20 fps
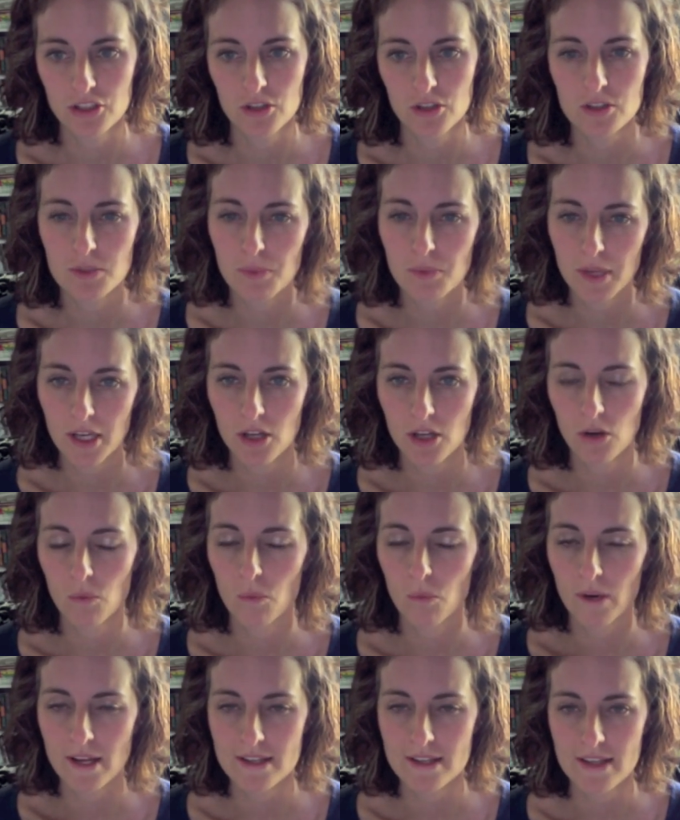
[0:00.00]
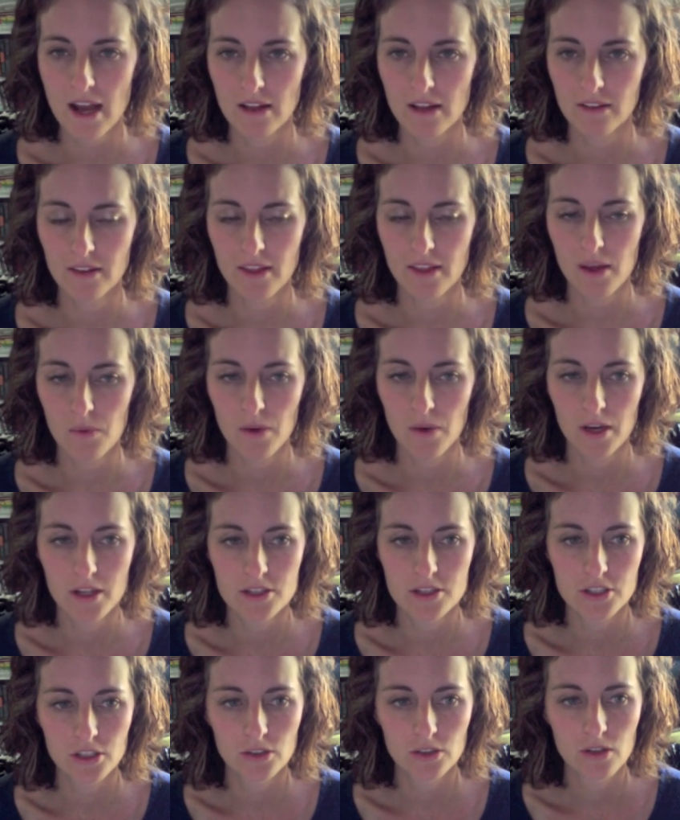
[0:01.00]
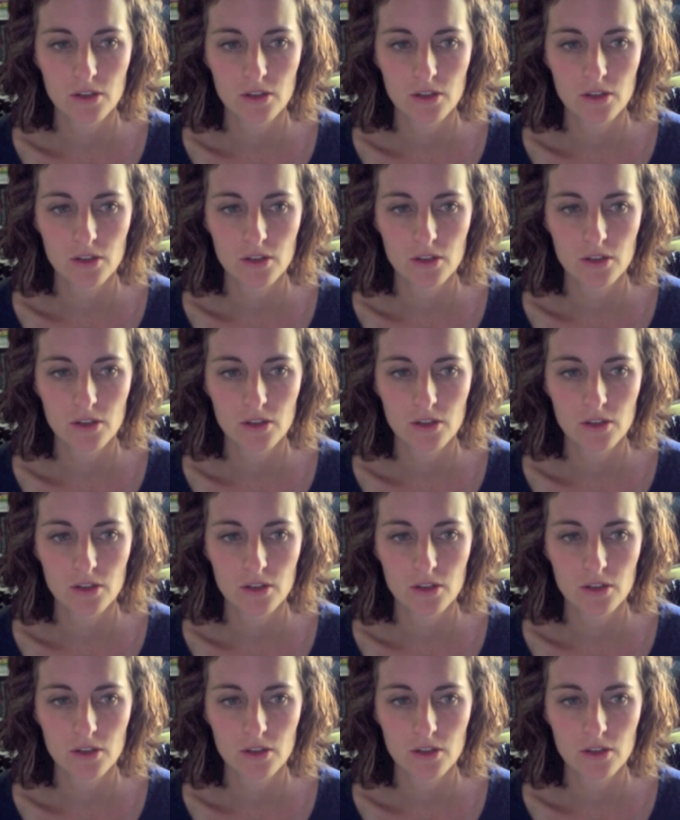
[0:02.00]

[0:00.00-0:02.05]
Depending on what exactly they want to do.